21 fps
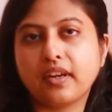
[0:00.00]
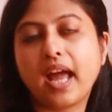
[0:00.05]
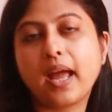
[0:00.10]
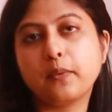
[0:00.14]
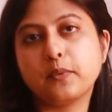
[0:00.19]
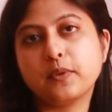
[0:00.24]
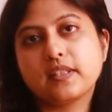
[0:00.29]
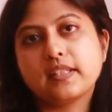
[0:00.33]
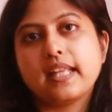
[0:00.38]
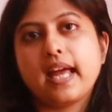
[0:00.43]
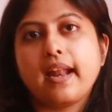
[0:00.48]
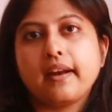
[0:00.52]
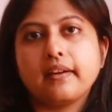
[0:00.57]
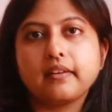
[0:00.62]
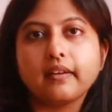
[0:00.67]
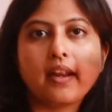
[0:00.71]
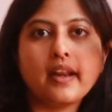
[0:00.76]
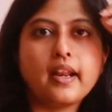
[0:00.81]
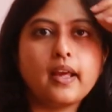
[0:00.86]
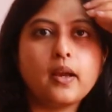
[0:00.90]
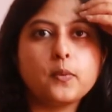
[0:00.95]
I was that.
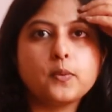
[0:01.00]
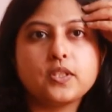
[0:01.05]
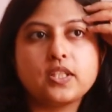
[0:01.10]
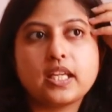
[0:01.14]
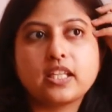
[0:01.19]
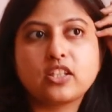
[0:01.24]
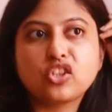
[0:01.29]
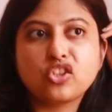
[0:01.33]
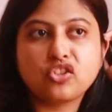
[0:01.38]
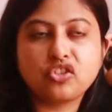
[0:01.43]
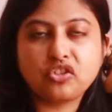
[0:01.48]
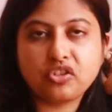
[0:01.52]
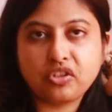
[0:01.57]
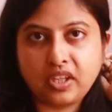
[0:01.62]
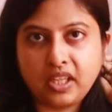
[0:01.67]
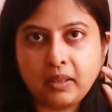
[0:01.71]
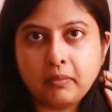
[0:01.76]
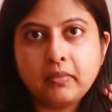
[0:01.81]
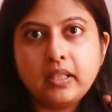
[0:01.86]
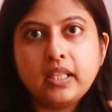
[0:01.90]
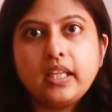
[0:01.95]
And I was
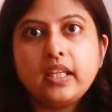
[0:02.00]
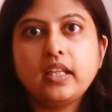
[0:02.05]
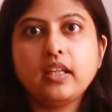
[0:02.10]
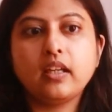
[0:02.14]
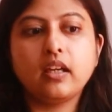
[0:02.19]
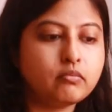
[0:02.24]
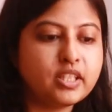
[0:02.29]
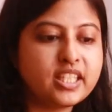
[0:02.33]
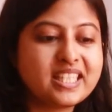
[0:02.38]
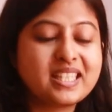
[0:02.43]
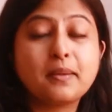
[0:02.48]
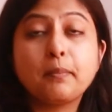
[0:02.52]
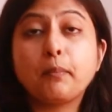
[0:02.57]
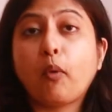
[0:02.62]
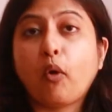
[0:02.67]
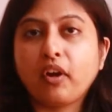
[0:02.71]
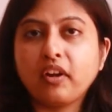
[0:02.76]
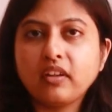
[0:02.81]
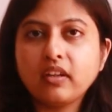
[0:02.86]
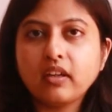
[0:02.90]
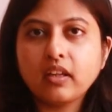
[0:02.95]
extremely
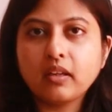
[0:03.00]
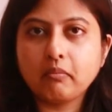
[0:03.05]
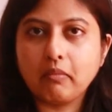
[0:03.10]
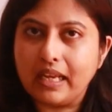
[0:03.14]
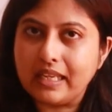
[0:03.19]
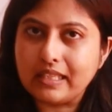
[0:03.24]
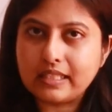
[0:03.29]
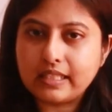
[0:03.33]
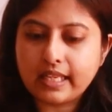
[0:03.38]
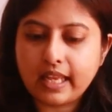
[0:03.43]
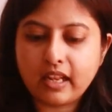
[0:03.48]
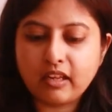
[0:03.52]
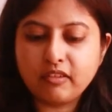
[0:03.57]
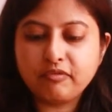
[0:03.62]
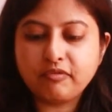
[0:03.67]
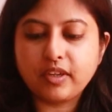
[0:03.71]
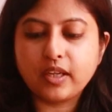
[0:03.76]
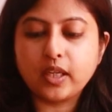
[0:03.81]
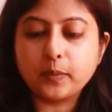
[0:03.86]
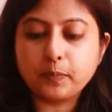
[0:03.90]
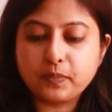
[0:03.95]
disappointed in myself,
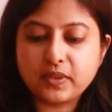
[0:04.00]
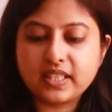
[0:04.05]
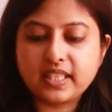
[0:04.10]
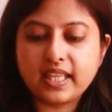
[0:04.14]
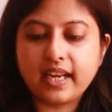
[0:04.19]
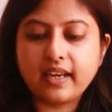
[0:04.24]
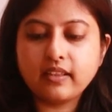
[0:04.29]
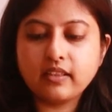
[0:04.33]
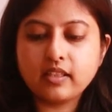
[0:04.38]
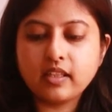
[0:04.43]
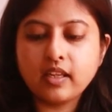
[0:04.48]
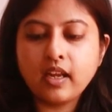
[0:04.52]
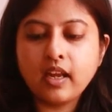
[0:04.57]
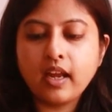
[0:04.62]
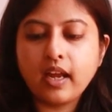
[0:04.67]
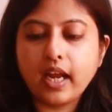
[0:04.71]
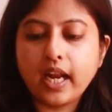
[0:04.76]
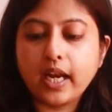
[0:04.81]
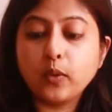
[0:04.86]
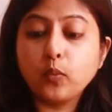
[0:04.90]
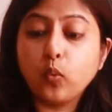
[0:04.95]
upset,
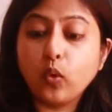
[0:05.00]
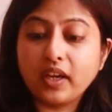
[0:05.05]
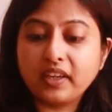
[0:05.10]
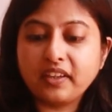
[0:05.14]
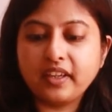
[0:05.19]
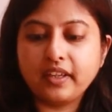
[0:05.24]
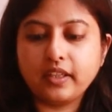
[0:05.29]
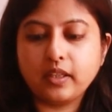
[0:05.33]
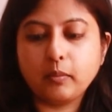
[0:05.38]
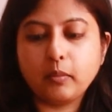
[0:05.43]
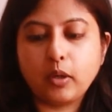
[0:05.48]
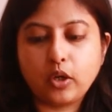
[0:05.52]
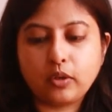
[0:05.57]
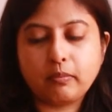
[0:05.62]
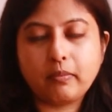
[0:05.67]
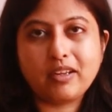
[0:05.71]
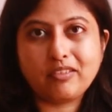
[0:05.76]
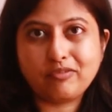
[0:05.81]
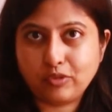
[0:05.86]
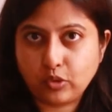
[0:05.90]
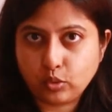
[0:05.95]
and worried about
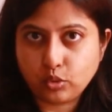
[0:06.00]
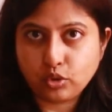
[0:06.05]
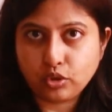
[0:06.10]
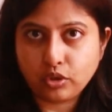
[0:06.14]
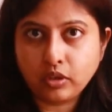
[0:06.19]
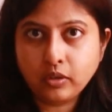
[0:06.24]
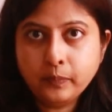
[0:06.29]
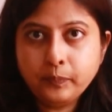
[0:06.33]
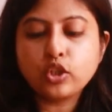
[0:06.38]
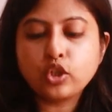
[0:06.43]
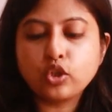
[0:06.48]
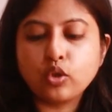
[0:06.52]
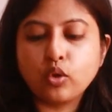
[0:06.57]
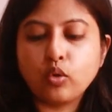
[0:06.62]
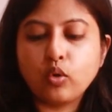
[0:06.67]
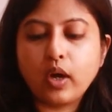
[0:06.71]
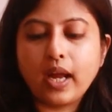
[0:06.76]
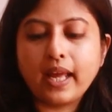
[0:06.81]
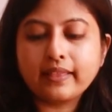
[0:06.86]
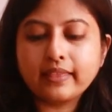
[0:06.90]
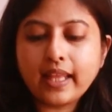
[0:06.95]
my future.
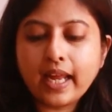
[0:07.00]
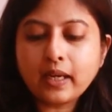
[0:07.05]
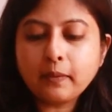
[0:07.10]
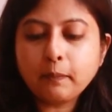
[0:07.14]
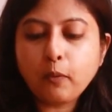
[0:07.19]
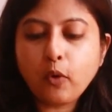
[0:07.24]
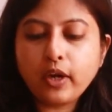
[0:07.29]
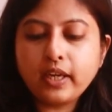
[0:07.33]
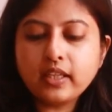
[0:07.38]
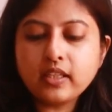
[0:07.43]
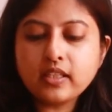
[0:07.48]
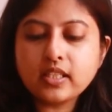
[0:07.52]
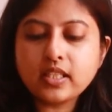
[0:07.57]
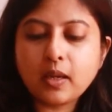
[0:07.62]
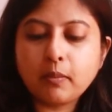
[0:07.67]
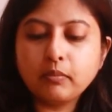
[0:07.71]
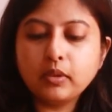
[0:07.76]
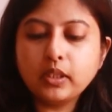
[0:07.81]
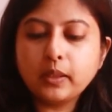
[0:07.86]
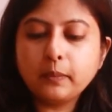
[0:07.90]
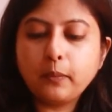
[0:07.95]
So at that point, I
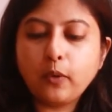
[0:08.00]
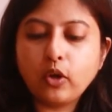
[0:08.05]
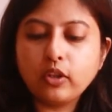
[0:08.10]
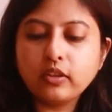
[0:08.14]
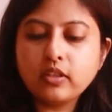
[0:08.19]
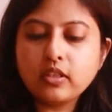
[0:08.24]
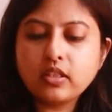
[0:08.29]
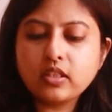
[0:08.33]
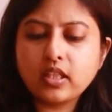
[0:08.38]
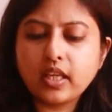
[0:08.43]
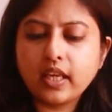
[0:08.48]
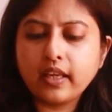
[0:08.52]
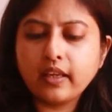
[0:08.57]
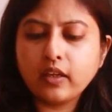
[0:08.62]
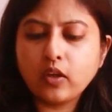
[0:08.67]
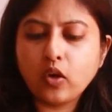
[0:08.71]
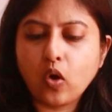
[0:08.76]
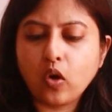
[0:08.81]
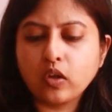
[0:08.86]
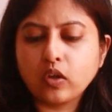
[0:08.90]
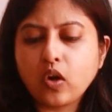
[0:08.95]
stumbled upon this thing
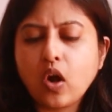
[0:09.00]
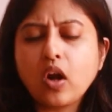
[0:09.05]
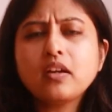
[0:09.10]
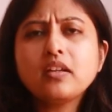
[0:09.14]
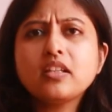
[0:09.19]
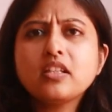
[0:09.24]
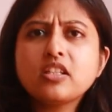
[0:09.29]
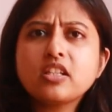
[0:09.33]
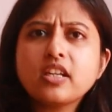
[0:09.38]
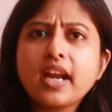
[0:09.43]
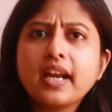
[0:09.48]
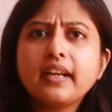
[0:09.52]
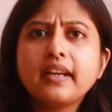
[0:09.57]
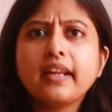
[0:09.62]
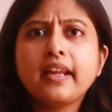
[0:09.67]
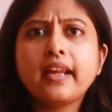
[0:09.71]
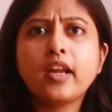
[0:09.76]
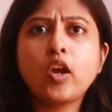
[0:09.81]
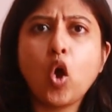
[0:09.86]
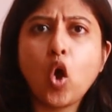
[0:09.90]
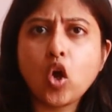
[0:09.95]
called content
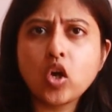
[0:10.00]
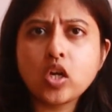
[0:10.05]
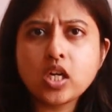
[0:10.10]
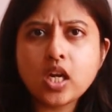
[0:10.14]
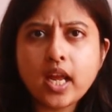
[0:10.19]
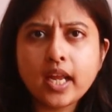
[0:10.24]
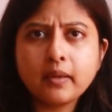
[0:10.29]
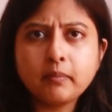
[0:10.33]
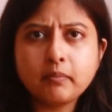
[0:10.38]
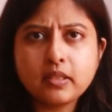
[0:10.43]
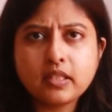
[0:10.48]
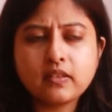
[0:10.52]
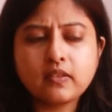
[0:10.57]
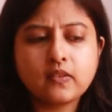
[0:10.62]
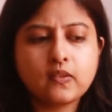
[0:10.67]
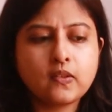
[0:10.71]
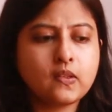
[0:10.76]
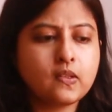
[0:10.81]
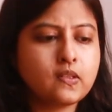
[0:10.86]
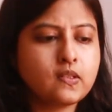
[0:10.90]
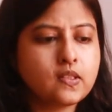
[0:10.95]
writing, online
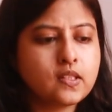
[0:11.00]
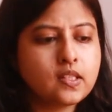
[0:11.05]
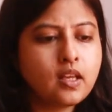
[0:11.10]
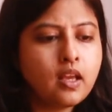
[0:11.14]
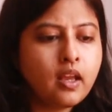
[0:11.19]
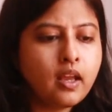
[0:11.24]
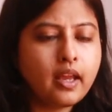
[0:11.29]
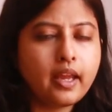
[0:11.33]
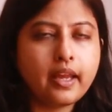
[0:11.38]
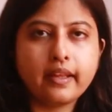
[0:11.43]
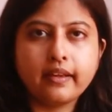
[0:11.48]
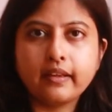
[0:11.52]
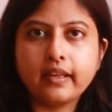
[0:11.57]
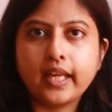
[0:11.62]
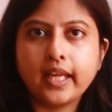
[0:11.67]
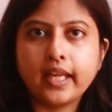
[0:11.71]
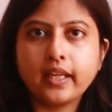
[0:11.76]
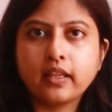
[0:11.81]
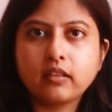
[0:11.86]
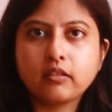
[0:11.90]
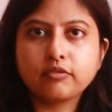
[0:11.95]
business, and
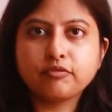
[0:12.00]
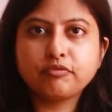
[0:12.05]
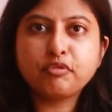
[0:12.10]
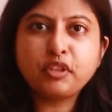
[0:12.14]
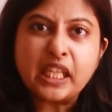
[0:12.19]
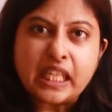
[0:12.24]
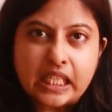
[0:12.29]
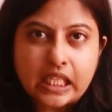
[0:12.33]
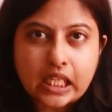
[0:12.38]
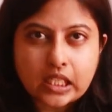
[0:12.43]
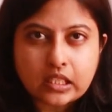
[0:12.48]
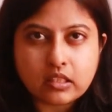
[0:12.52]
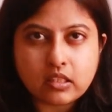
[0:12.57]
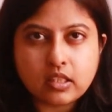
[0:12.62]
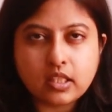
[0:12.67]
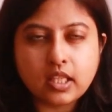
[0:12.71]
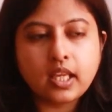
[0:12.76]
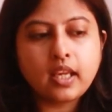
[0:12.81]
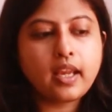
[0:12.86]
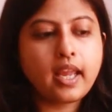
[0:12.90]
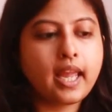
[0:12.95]
like
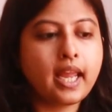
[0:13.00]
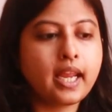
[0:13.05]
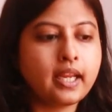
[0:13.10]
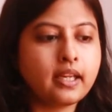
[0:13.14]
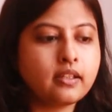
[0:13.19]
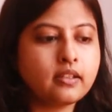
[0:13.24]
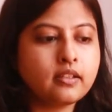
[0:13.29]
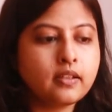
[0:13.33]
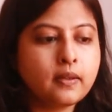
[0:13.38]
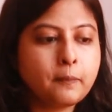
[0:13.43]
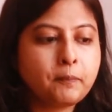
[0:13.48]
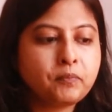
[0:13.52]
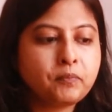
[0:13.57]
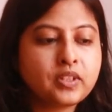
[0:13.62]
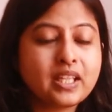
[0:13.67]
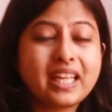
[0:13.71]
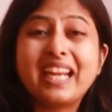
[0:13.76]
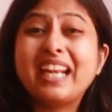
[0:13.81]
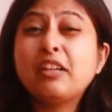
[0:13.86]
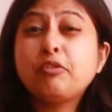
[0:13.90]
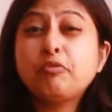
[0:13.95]
freelancing. And
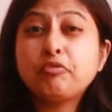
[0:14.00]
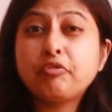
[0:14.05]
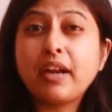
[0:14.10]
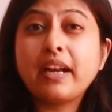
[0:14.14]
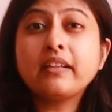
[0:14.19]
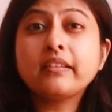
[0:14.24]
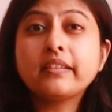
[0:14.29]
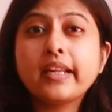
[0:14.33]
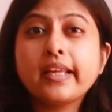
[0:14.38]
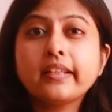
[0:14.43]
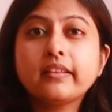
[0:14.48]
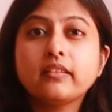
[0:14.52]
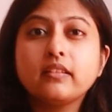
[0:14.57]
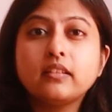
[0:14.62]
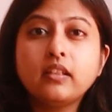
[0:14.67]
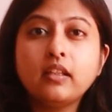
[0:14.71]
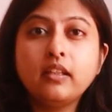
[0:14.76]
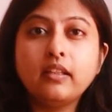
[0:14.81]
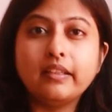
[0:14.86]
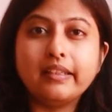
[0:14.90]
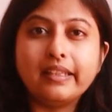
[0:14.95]
it felt like
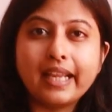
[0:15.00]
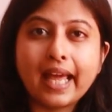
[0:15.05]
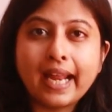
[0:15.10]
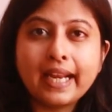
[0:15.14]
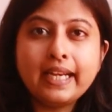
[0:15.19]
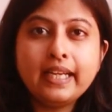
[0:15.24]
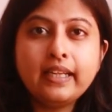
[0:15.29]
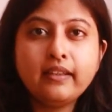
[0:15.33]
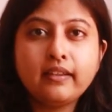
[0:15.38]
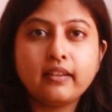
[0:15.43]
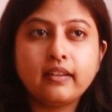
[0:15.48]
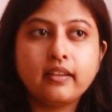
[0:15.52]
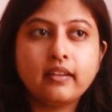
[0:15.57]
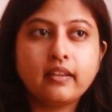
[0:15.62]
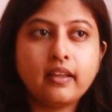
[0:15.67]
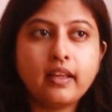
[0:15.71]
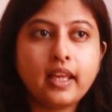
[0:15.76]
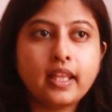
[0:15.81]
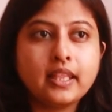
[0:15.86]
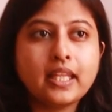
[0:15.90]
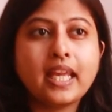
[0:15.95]
the light
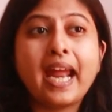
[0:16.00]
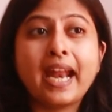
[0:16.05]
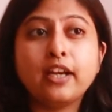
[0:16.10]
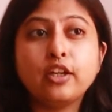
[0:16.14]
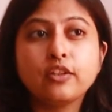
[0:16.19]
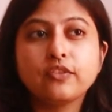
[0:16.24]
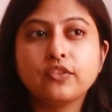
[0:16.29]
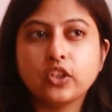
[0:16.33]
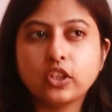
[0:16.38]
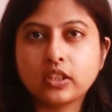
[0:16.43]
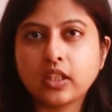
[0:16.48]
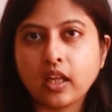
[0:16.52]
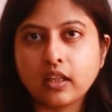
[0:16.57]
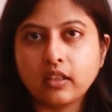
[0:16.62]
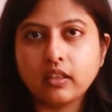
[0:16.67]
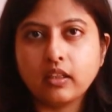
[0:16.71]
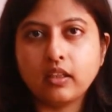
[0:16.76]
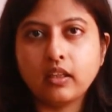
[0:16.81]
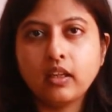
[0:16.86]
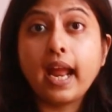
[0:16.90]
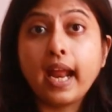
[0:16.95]
in the end of the tunnel.